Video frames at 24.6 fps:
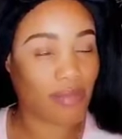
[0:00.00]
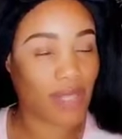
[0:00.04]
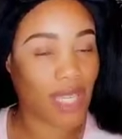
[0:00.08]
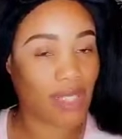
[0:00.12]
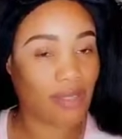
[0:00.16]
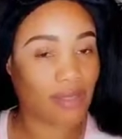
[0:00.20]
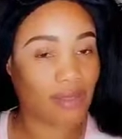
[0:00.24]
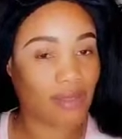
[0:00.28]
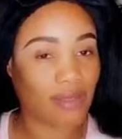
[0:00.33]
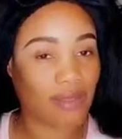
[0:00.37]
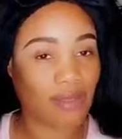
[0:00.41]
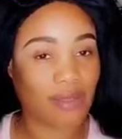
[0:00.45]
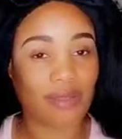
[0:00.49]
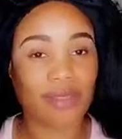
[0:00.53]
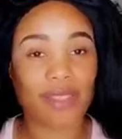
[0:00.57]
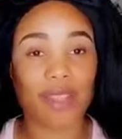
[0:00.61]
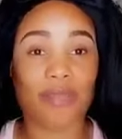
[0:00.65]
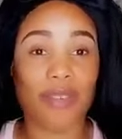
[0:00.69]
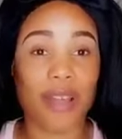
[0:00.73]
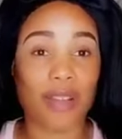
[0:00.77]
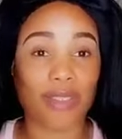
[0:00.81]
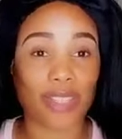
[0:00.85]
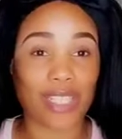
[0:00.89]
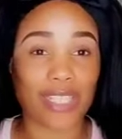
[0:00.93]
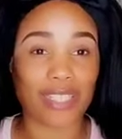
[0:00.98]
No, the
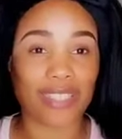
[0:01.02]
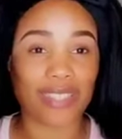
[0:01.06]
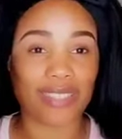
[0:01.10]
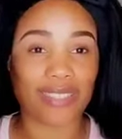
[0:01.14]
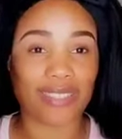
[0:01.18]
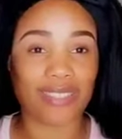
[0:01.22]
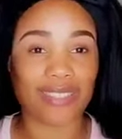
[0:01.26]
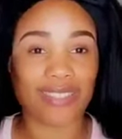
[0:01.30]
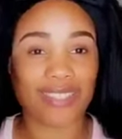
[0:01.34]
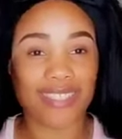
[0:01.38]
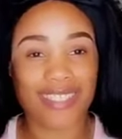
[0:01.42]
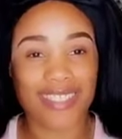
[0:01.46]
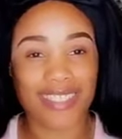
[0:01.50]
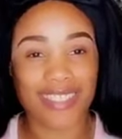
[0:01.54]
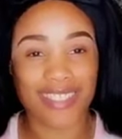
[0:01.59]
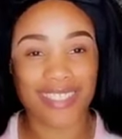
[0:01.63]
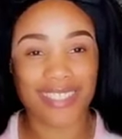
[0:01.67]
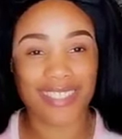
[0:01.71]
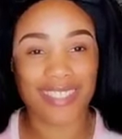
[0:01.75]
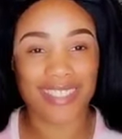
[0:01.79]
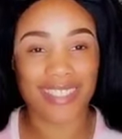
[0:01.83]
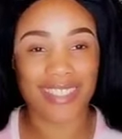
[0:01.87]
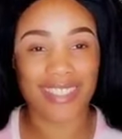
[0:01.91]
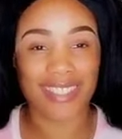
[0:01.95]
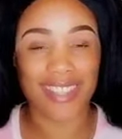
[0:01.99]
foundation.
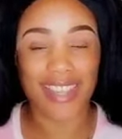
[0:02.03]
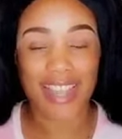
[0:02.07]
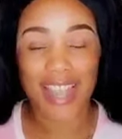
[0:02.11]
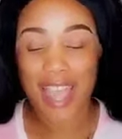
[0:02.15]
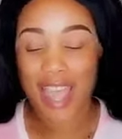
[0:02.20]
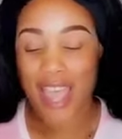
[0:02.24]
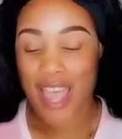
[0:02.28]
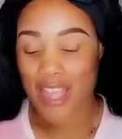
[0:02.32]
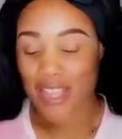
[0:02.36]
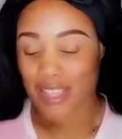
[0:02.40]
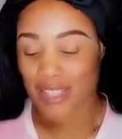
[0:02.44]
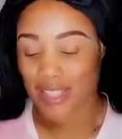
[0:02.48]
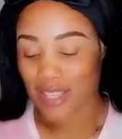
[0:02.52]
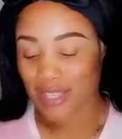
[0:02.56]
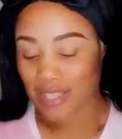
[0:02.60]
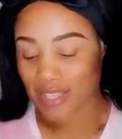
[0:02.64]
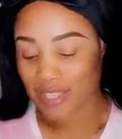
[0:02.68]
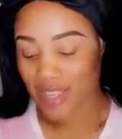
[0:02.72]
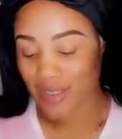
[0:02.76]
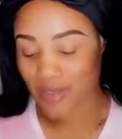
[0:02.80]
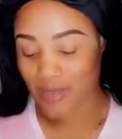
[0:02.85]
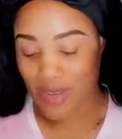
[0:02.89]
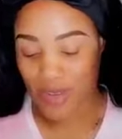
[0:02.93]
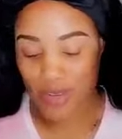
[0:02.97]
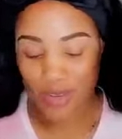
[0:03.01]
So
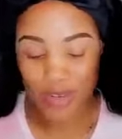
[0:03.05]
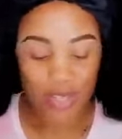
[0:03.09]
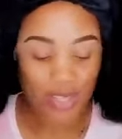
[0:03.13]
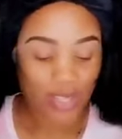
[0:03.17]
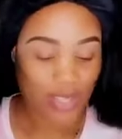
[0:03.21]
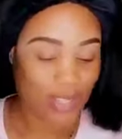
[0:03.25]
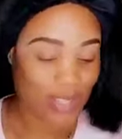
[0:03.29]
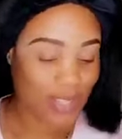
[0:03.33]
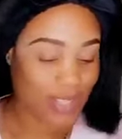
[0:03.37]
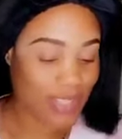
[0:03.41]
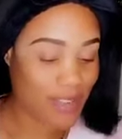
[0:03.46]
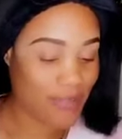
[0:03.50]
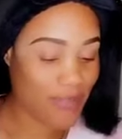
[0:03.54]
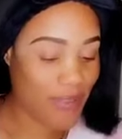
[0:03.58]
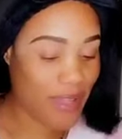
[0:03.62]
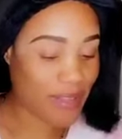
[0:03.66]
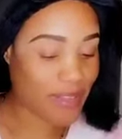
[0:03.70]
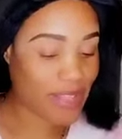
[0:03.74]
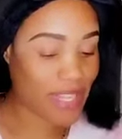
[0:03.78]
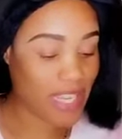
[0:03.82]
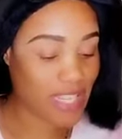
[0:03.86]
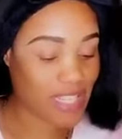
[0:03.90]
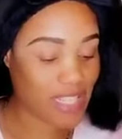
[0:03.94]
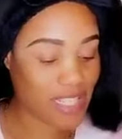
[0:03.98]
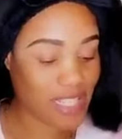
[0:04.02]
today we're going to do the
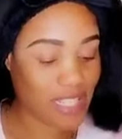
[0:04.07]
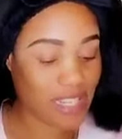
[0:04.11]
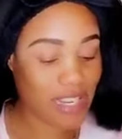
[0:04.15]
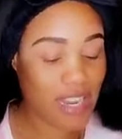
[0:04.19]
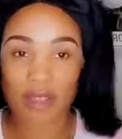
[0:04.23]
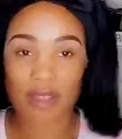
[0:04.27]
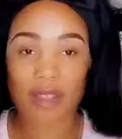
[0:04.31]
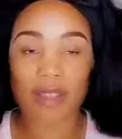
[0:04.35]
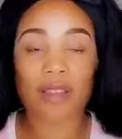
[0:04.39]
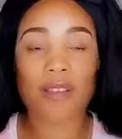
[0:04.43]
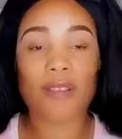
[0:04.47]
foundation.